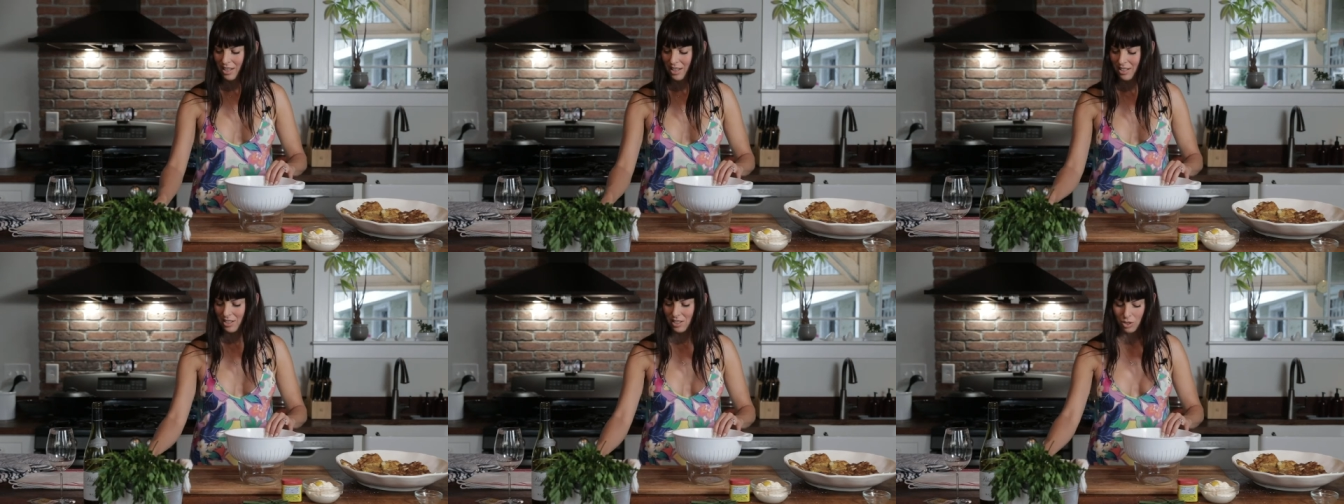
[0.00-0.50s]

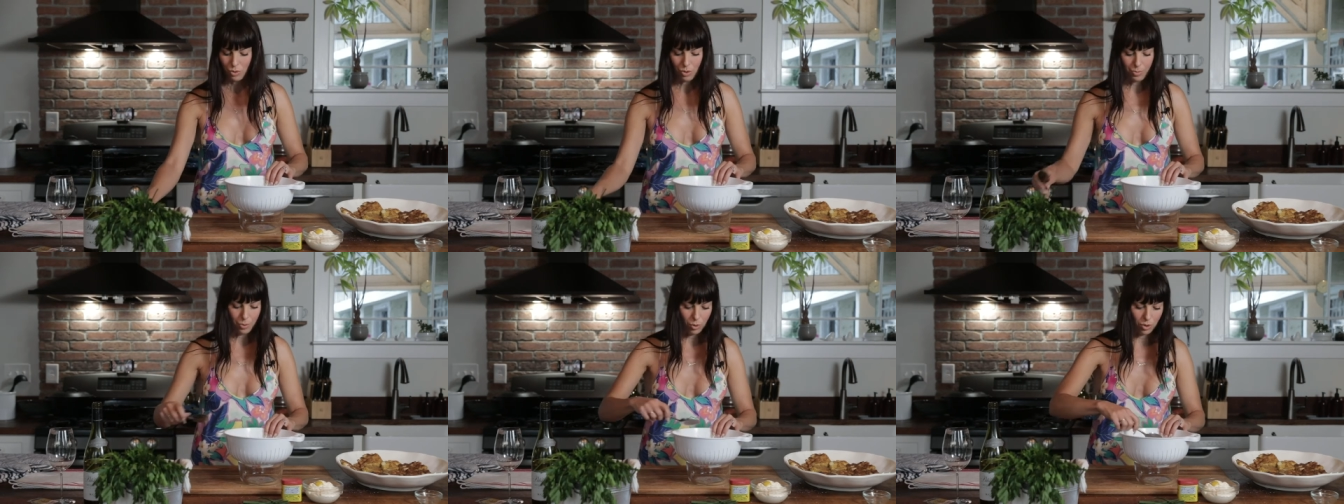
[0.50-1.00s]
into a
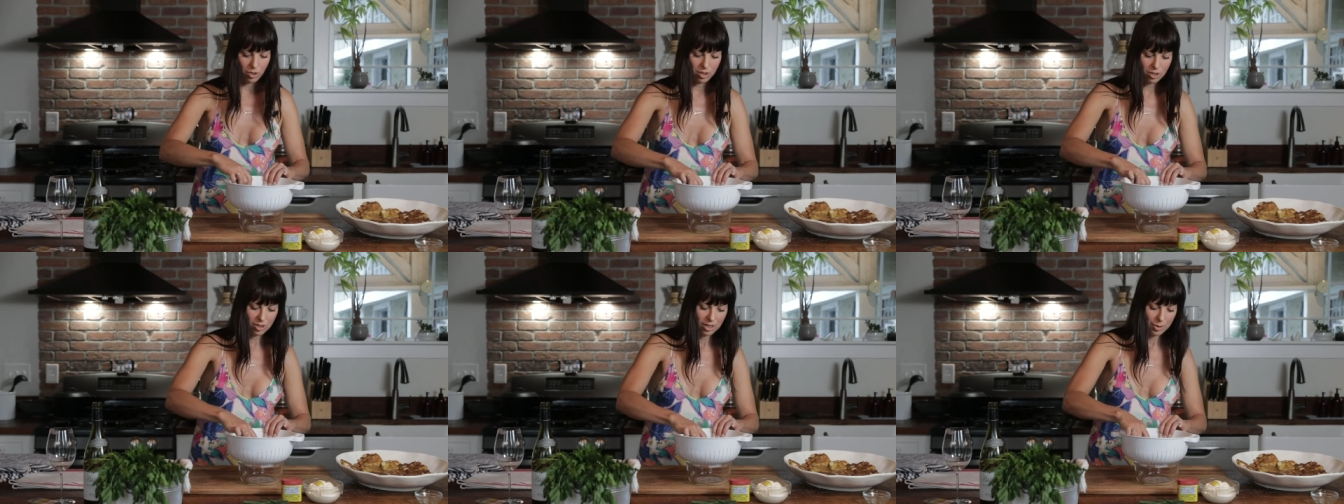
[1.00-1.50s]

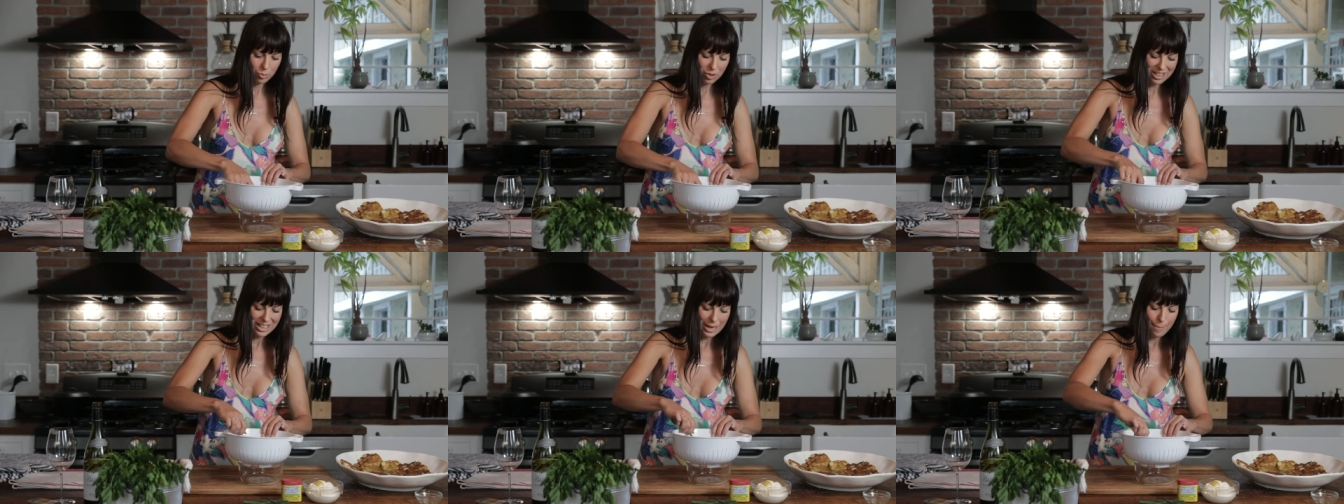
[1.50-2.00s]
bowl. I'm
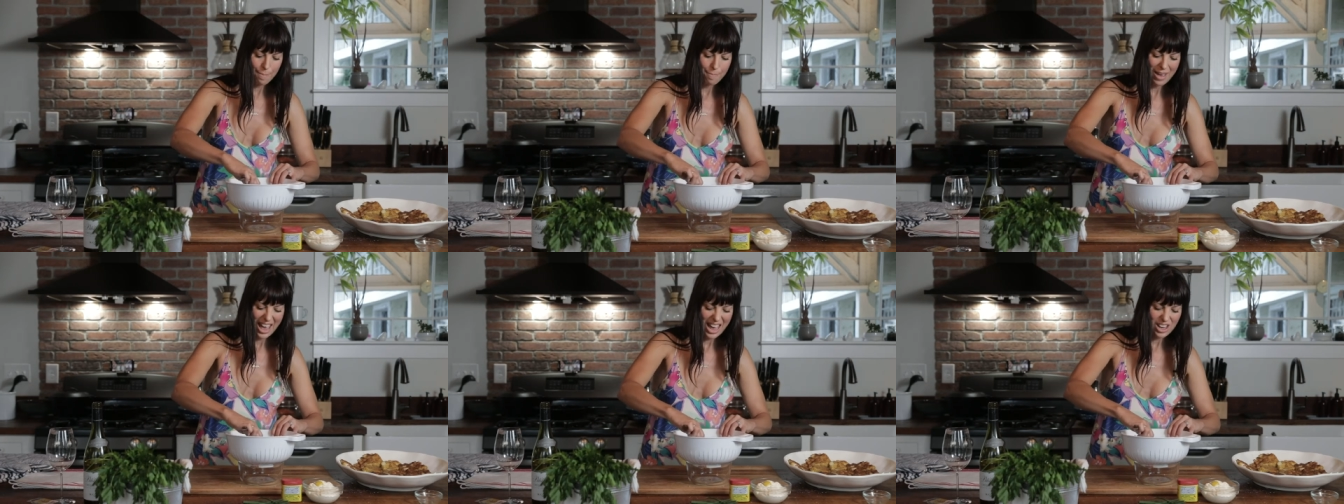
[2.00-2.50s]
really gonna
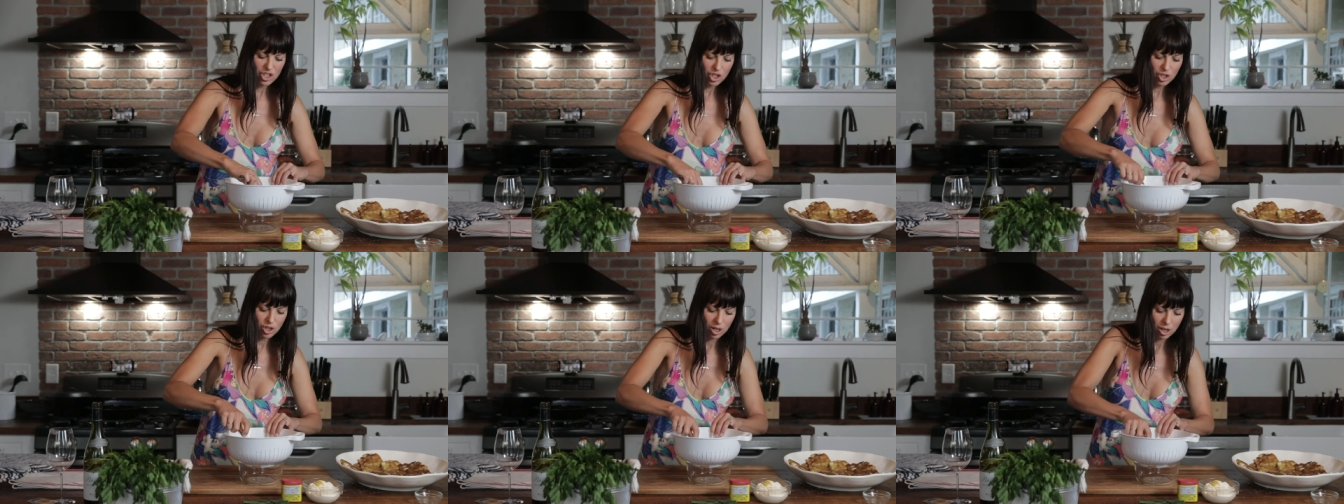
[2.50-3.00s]

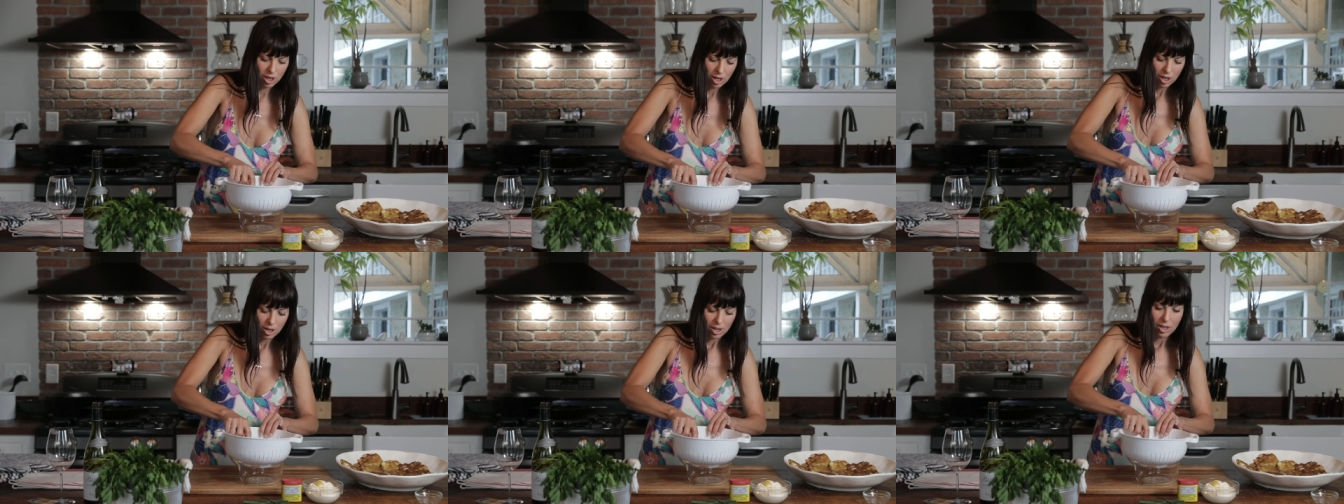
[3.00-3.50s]
mash
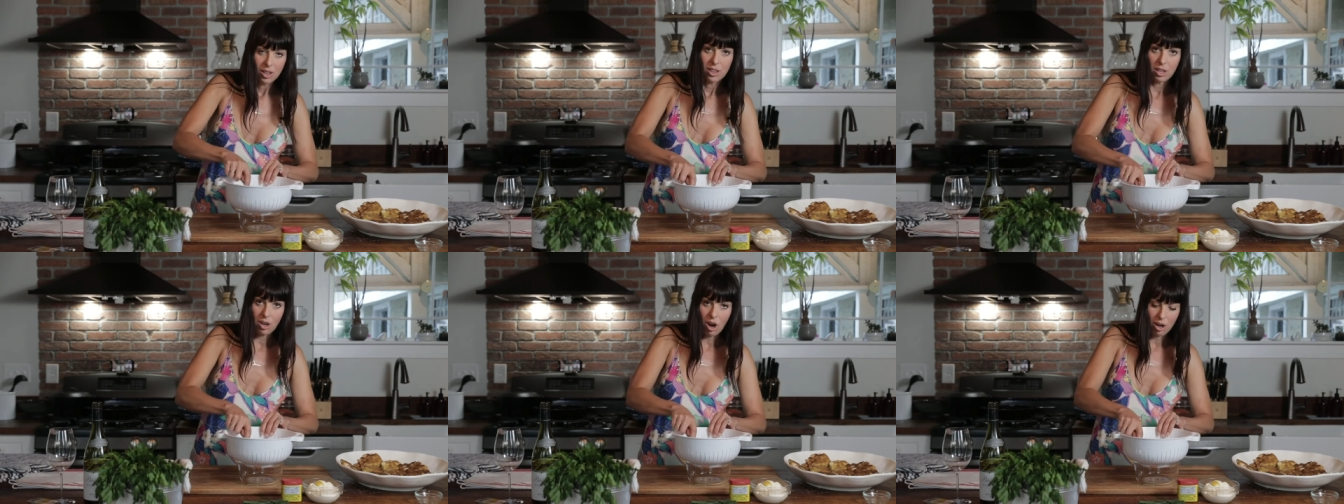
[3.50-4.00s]

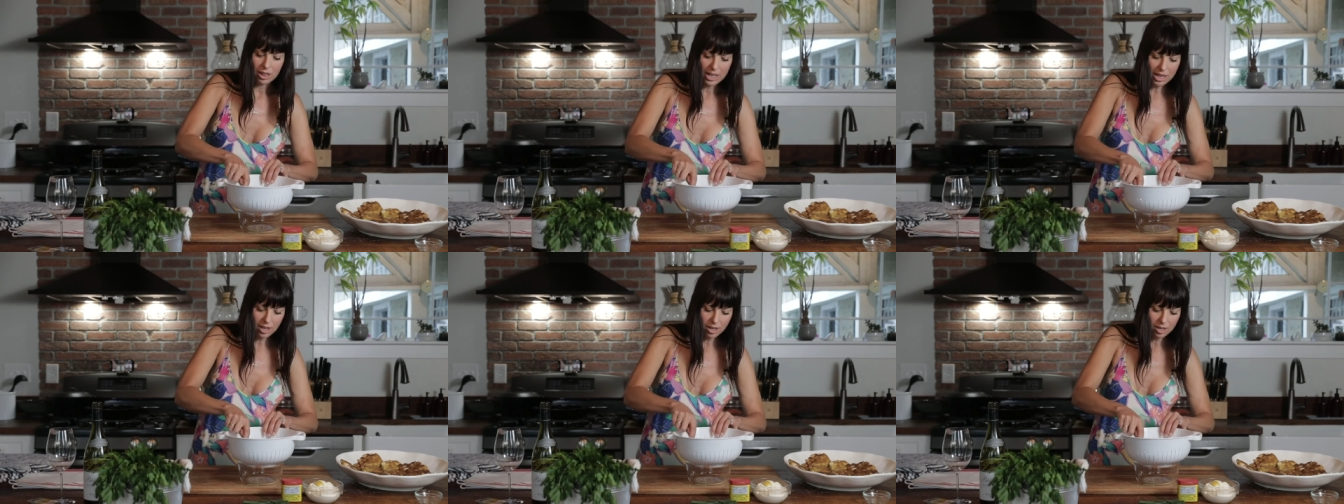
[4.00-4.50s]
the
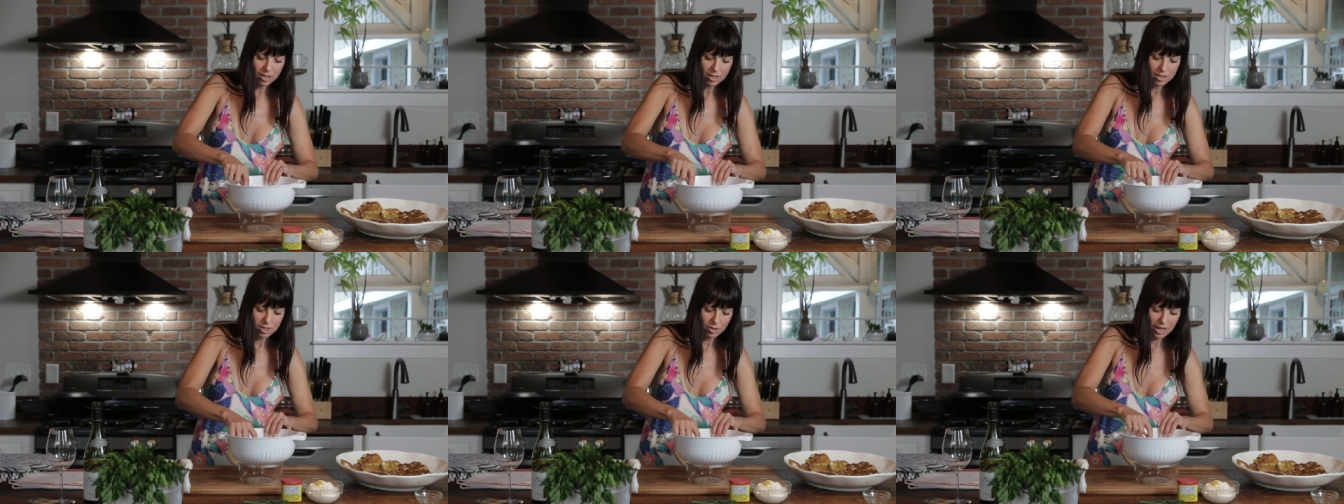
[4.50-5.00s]
garlic
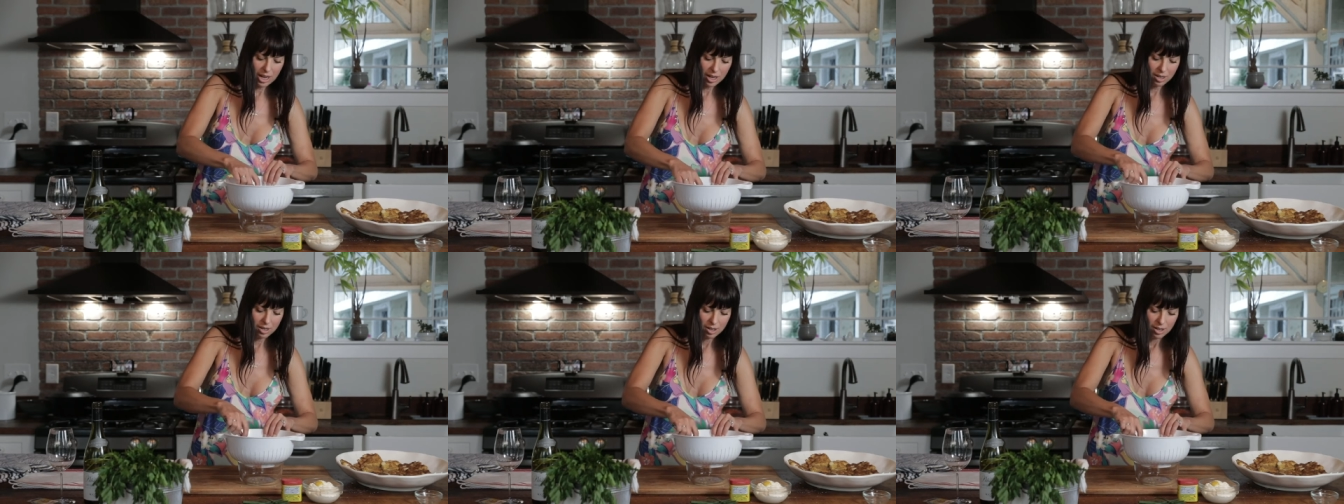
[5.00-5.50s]
so that